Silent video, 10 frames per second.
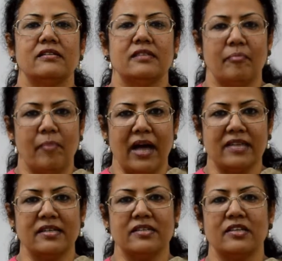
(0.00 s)

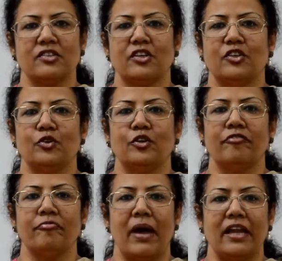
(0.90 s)
Symbiosis Institute
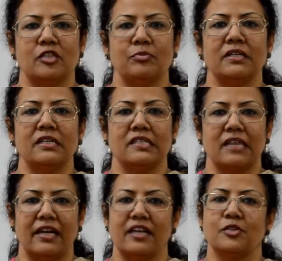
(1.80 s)
of Management
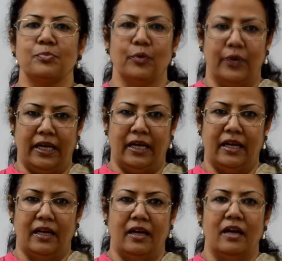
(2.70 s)
Studies, Pune.
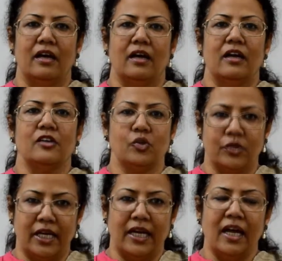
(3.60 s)

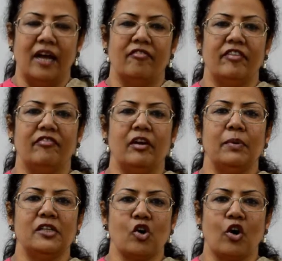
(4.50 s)
Today, we will
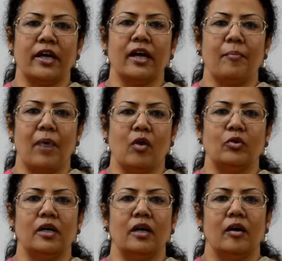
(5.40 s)
be talking
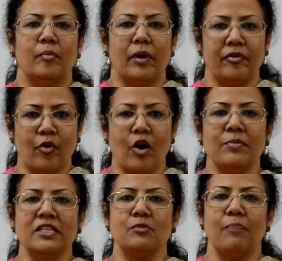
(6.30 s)
about
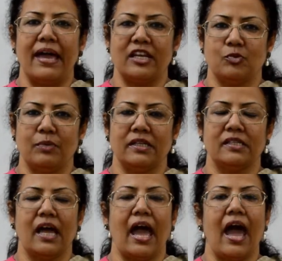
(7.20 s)
performance
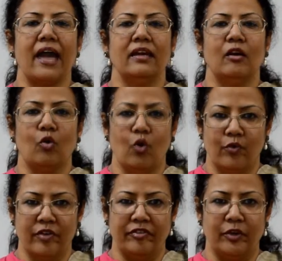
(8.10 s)
management and
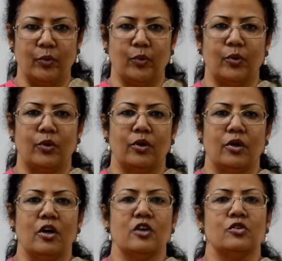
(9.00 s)
overview.
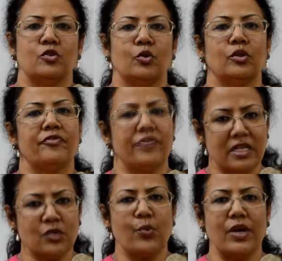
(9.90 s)
So, the
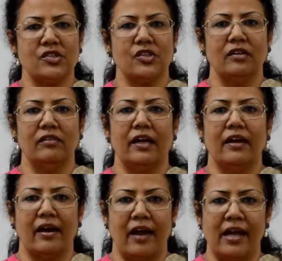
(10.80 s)
first question that
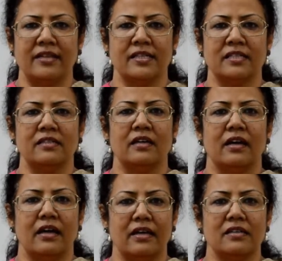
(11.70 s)
arises
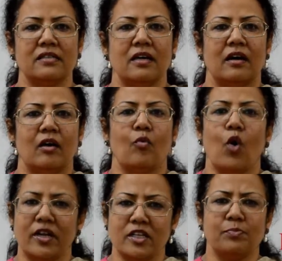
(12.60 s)
is,
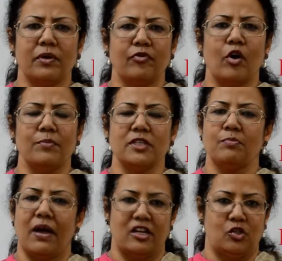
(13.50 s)
what is performance
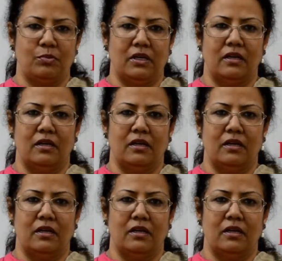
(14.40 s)
management?